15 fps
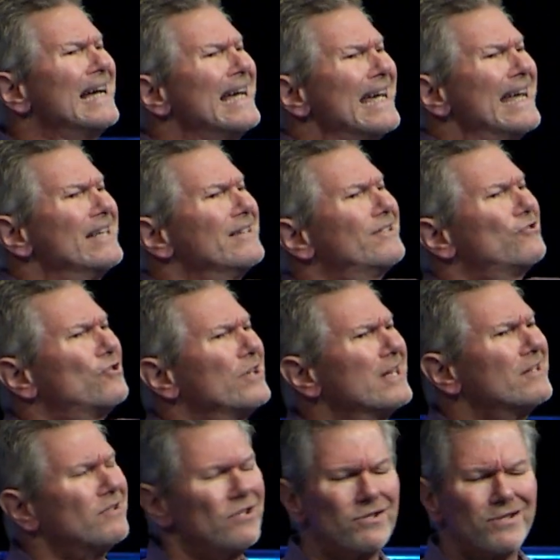And
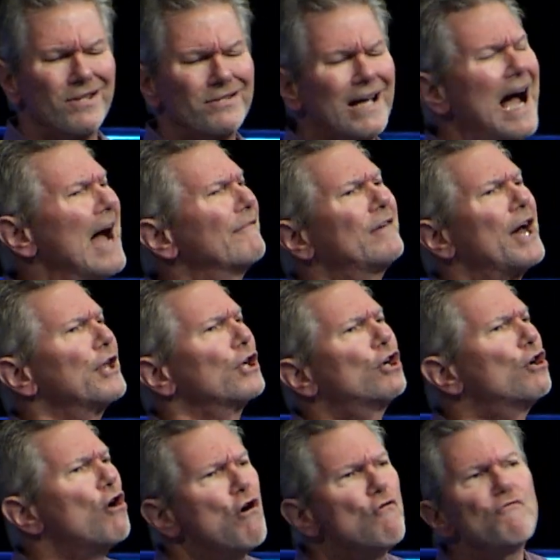Jesus says, I've got to
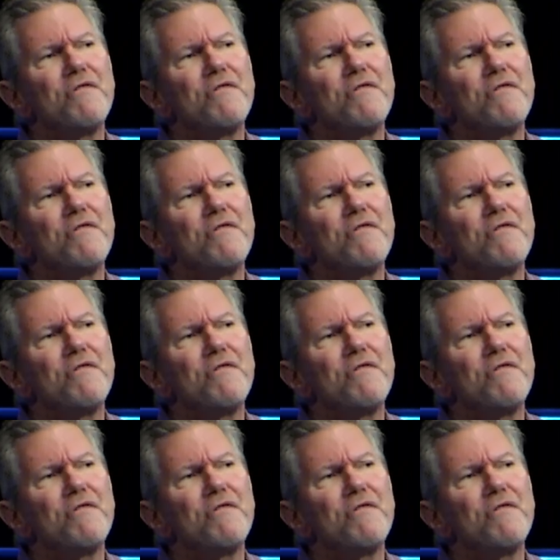go